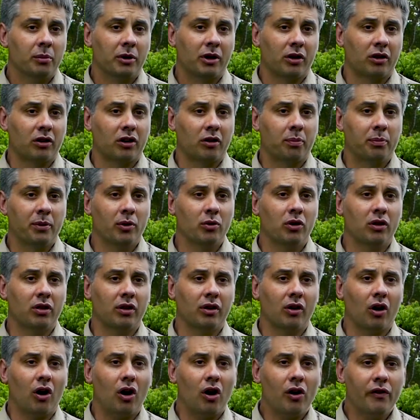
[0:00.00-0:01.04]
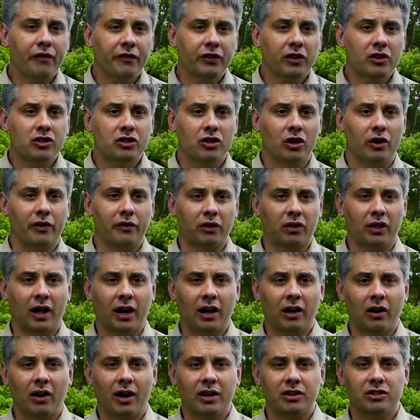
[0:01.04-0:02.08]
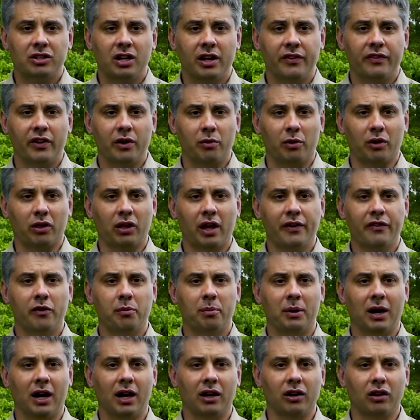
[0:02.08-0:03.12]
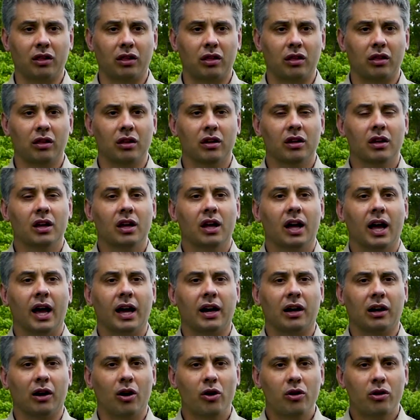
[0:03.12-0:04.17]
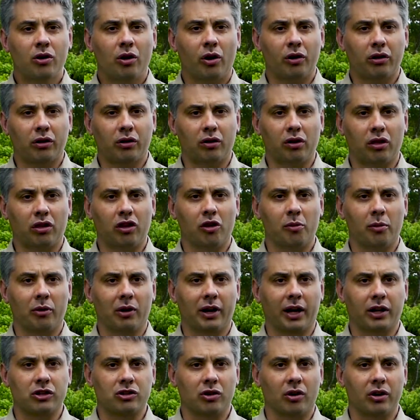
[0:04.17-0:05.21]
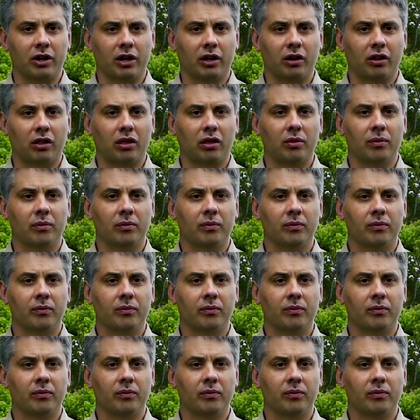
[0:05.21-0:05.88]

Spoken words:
because it is built using off-the-shelf satellite TV receiver parts and low-cost consumer electronics.